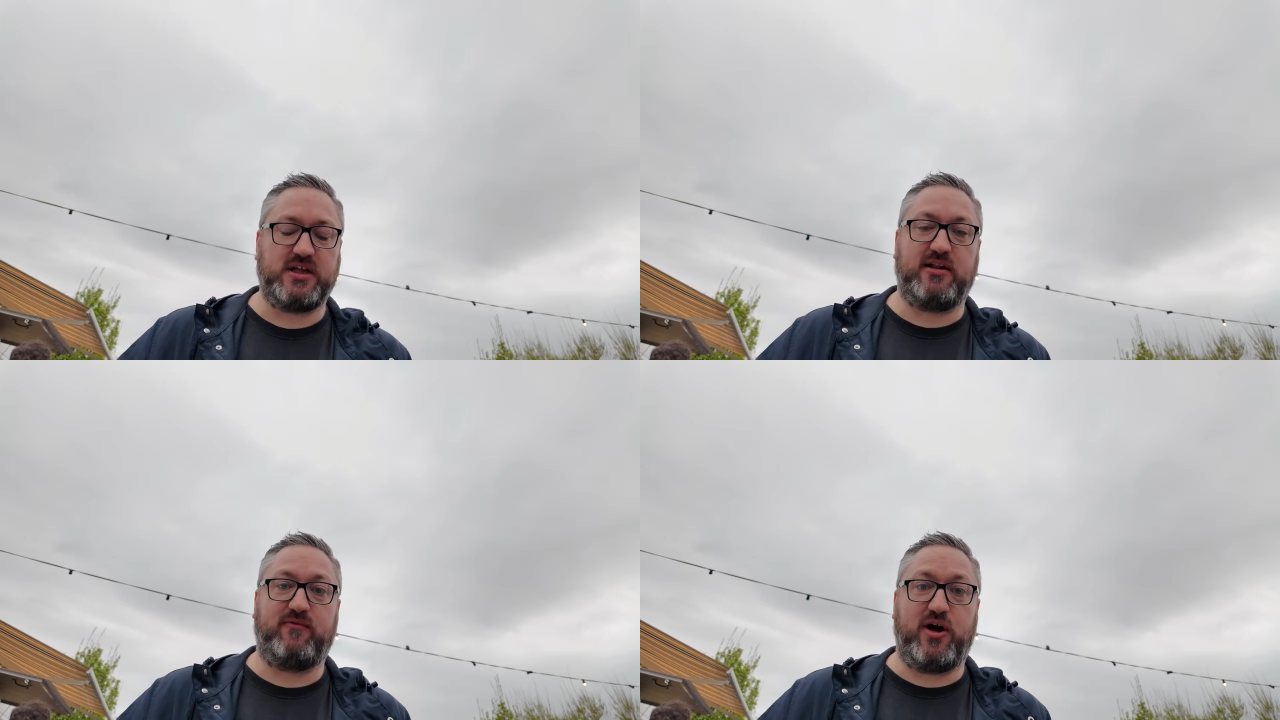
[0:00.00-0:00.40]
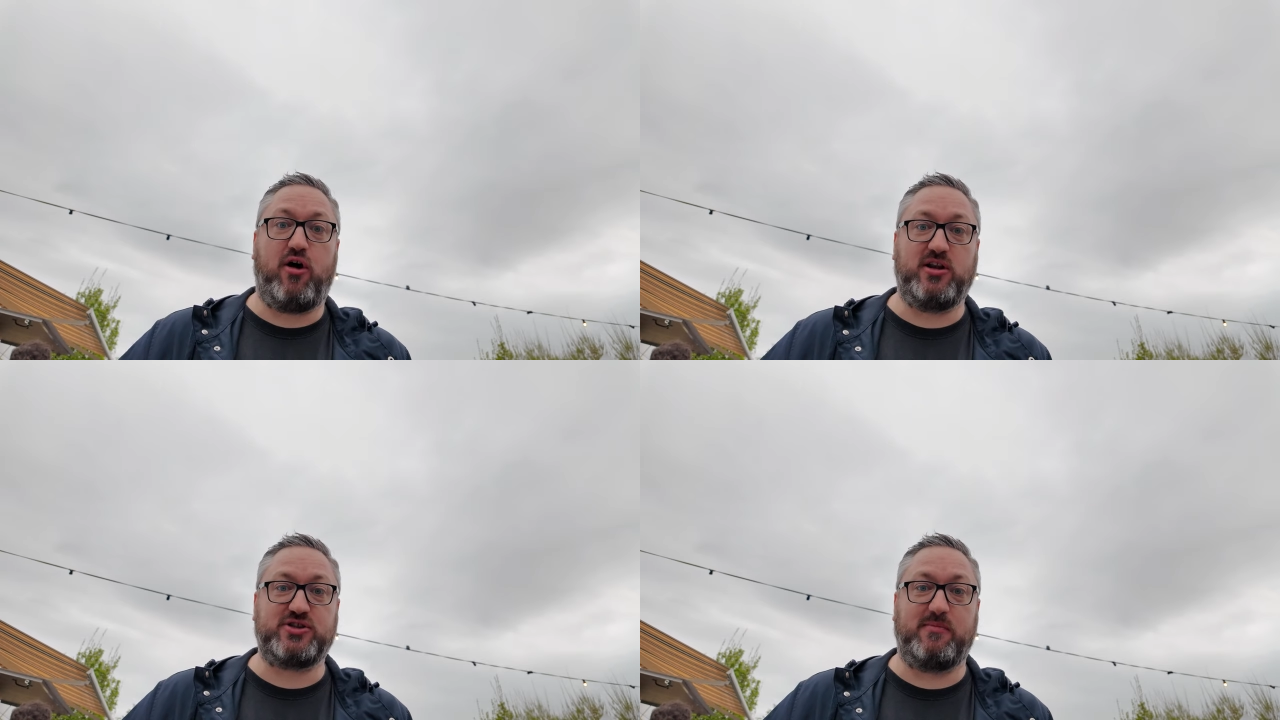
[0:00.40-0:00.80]
It'll,
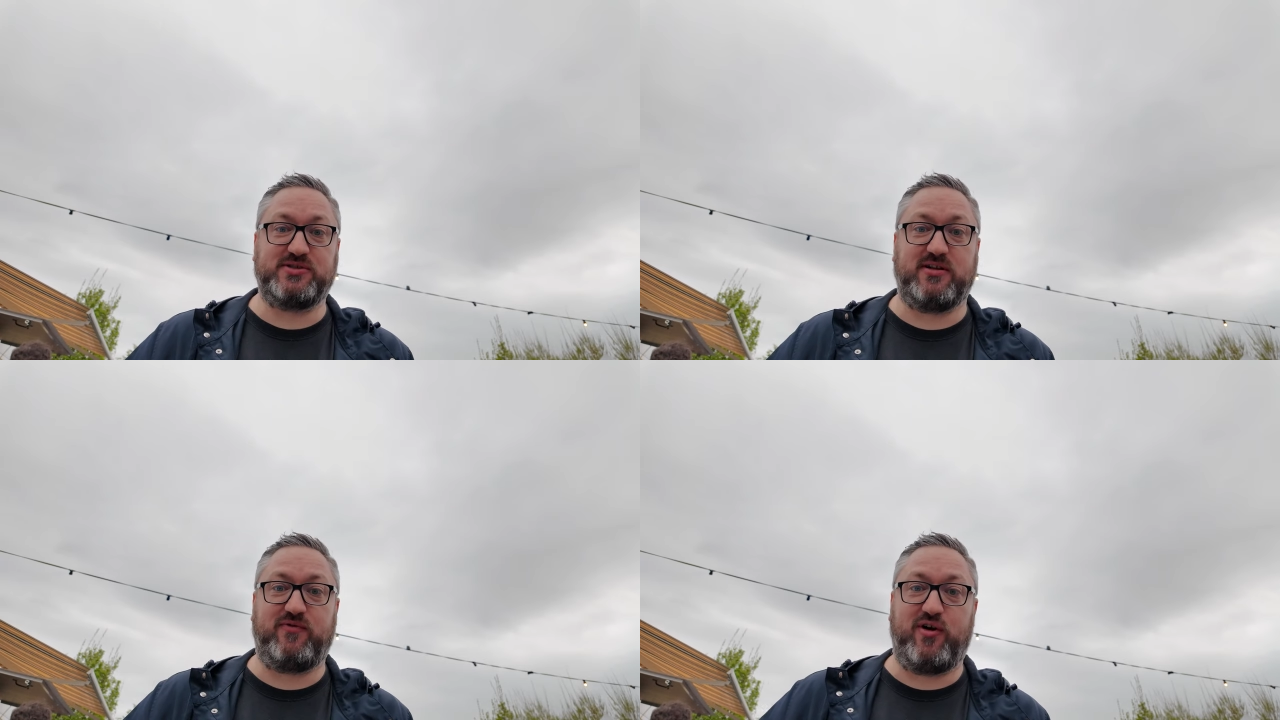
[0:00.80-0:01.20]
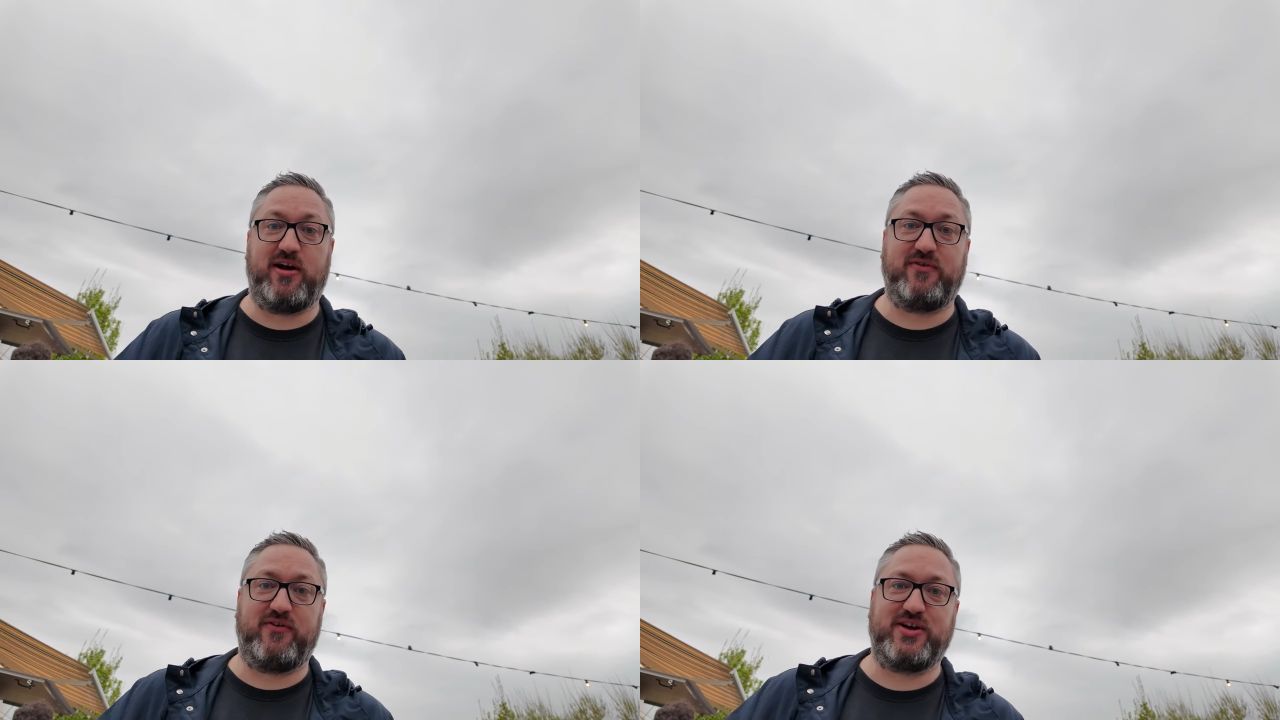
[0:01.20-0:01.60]
all the toppings will
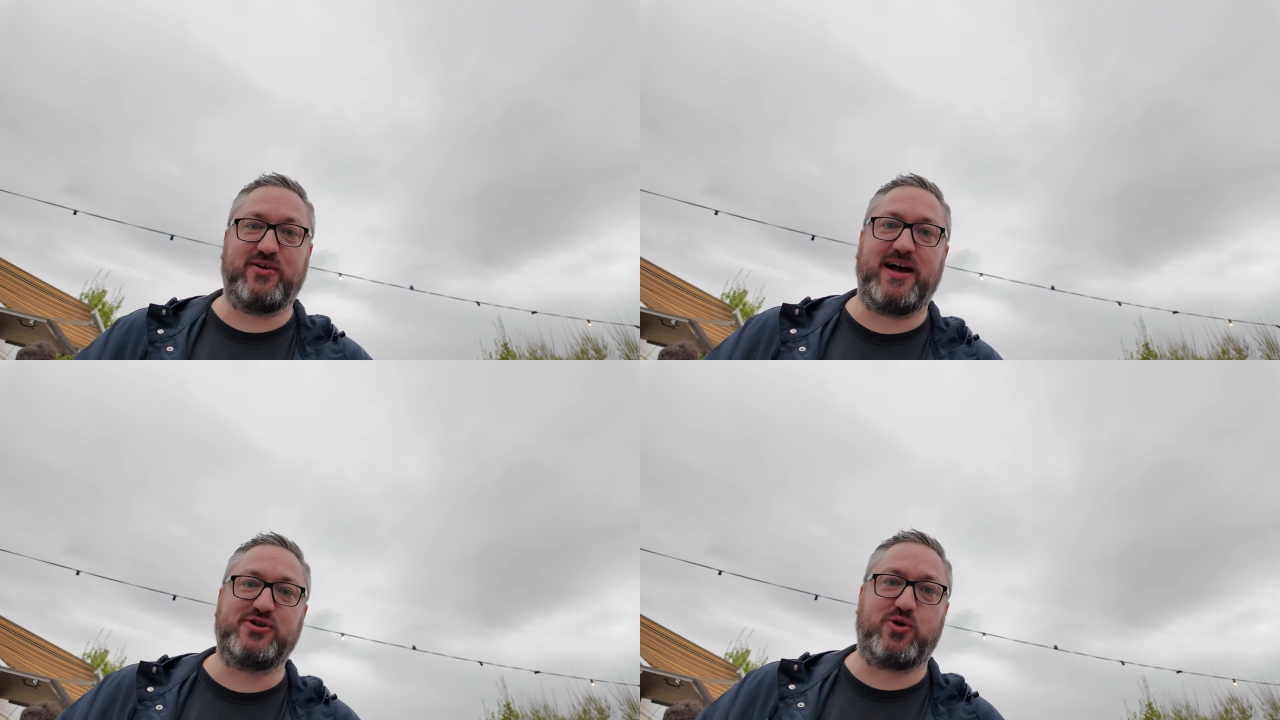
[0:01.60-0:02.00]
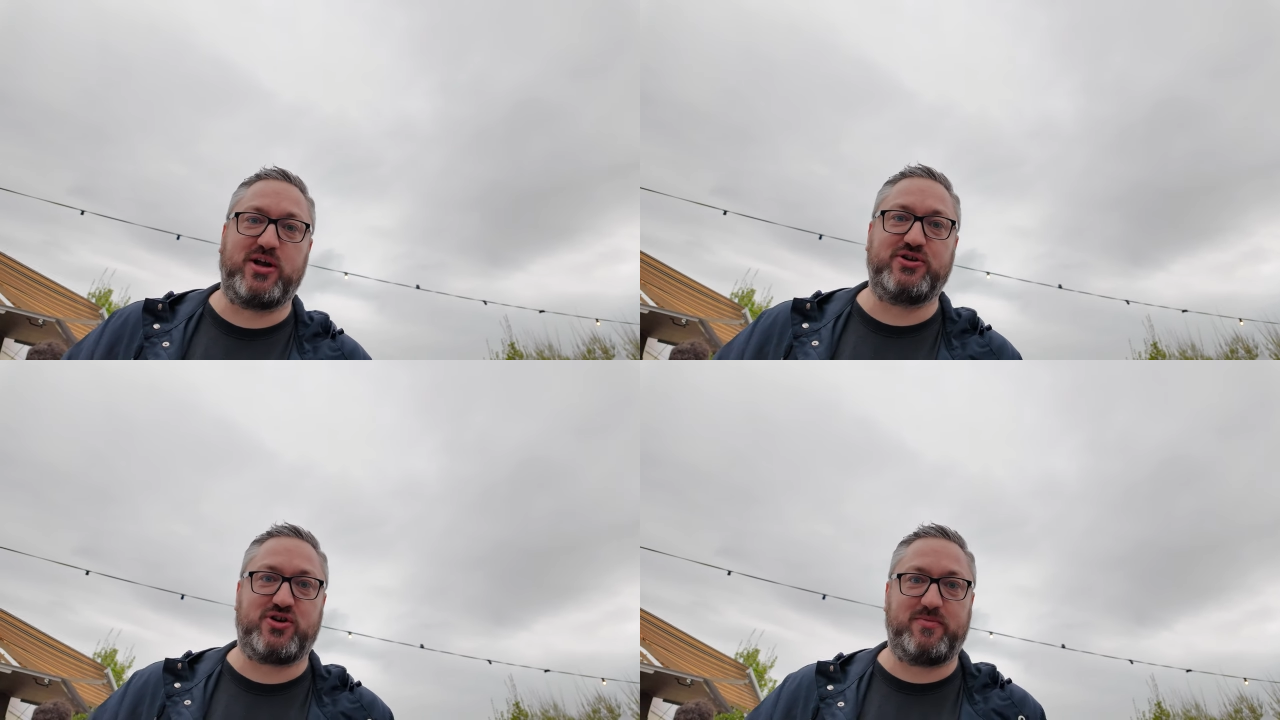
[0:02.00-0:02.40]
fall off if I do that. Do you,
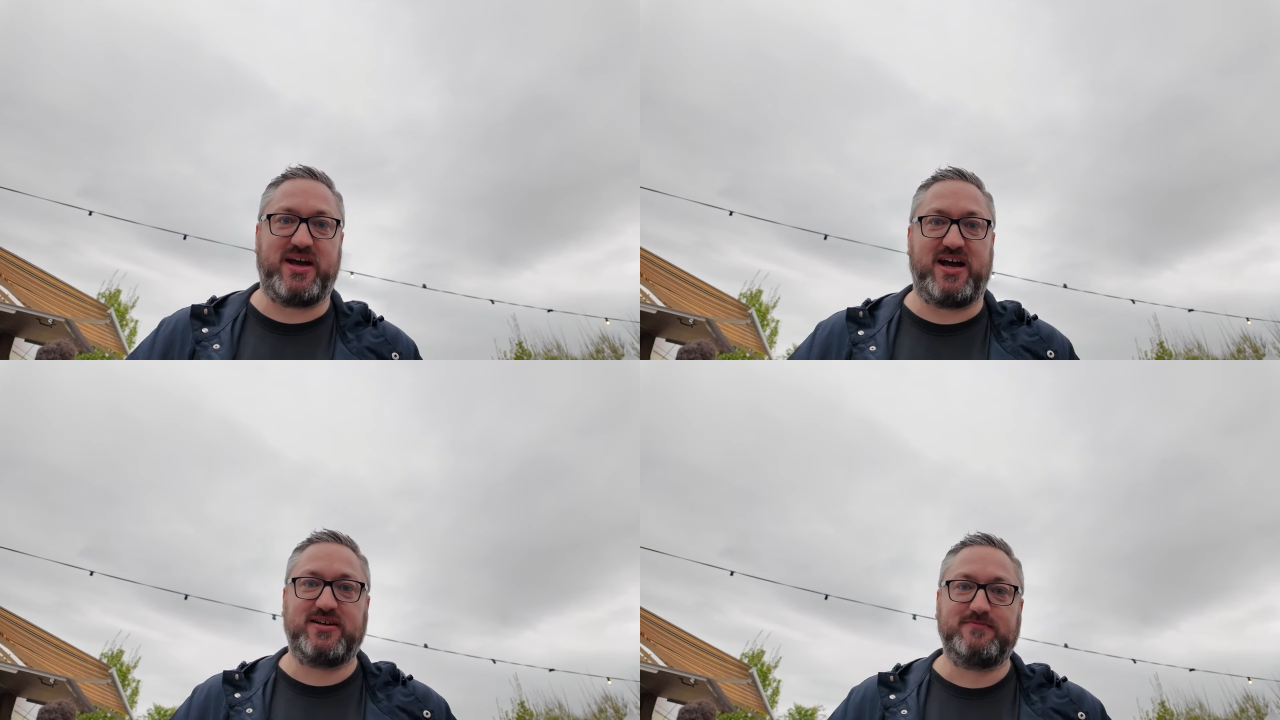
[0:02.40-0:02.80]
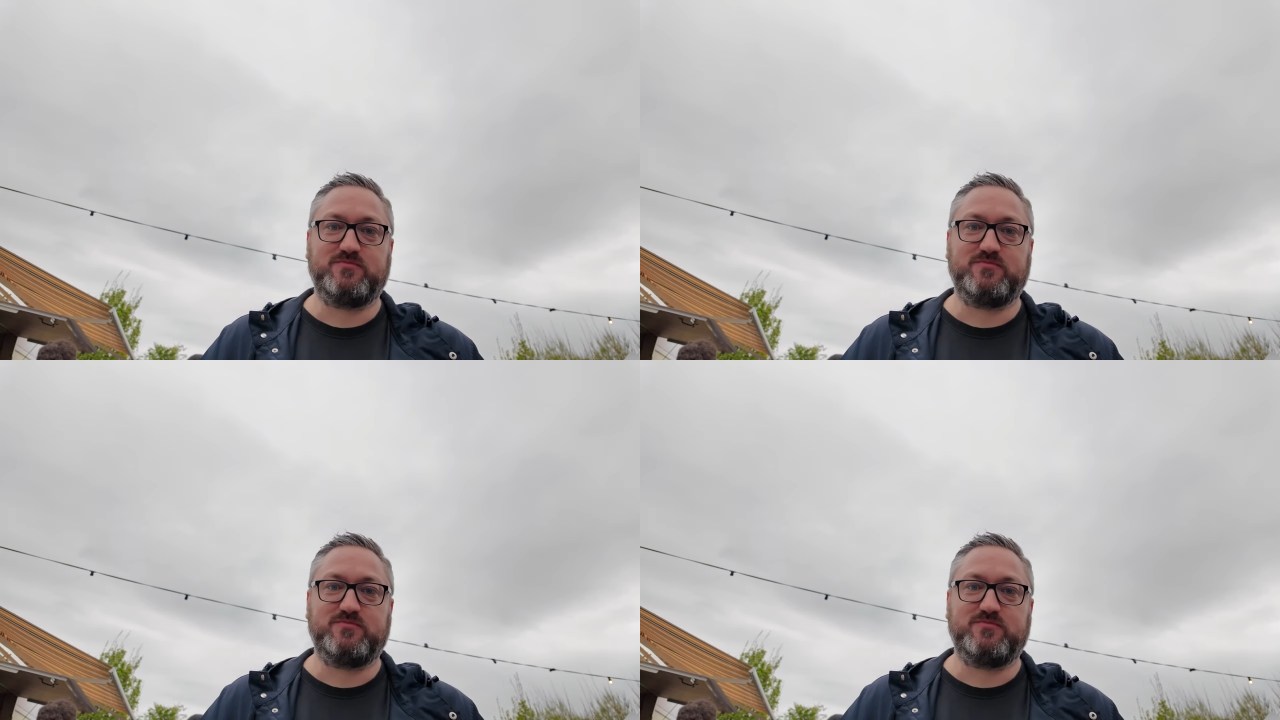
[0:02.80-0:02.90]
want a, do you want a beer?